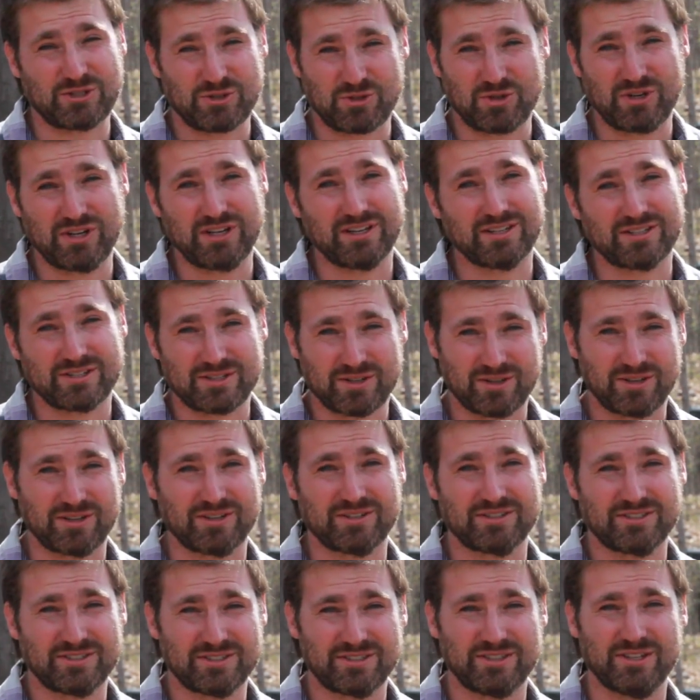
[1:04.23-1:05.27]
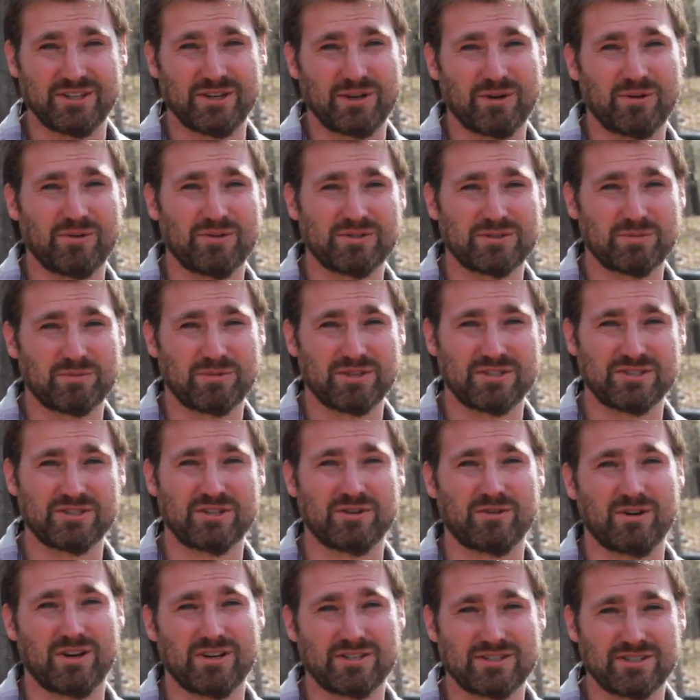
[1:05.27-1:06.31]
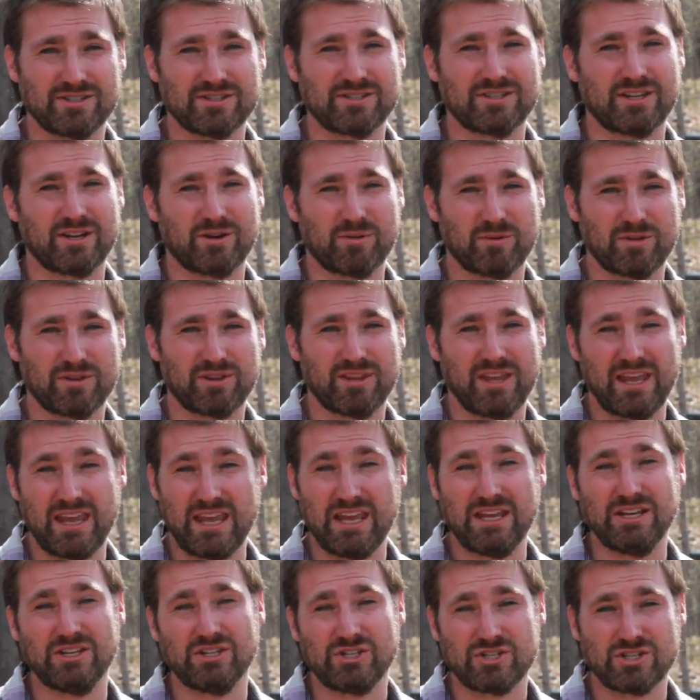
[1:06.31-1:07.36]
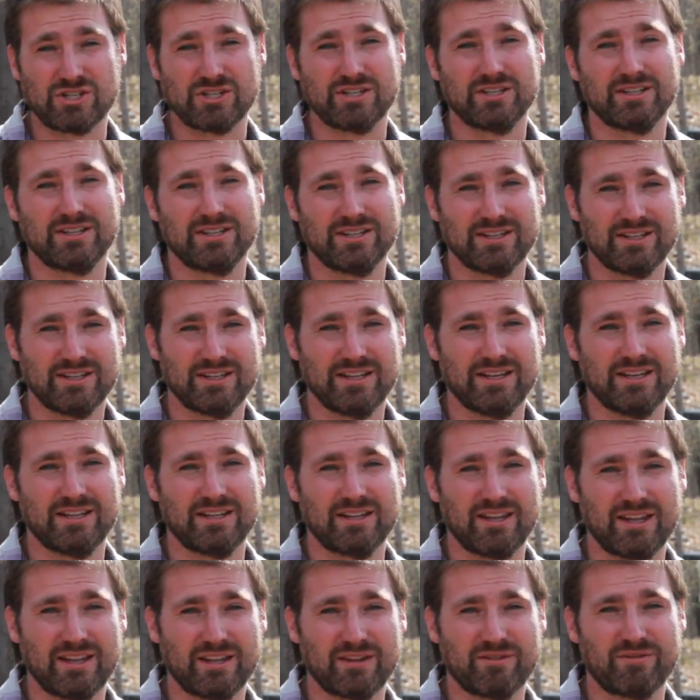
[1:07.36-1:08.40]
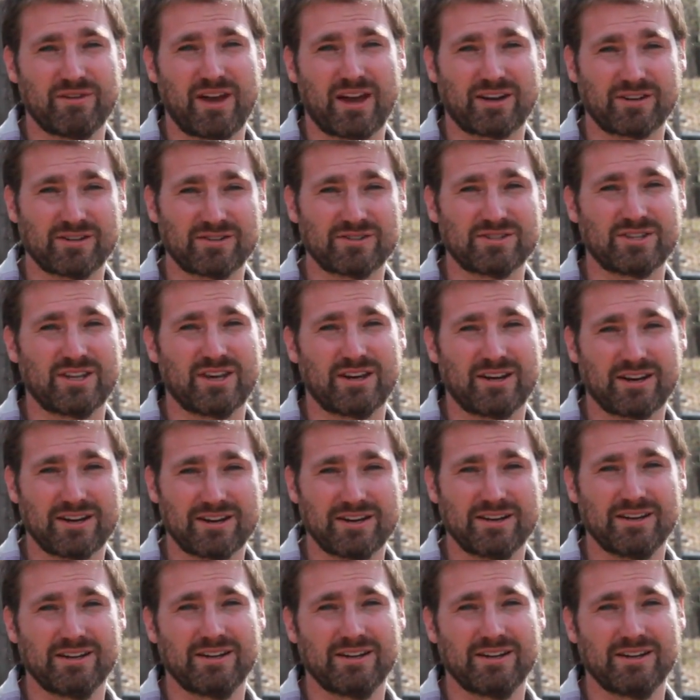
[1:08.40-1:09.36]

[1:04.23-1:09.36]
the tree, and so there's, you know, some considerations there with the age and, and the factors there.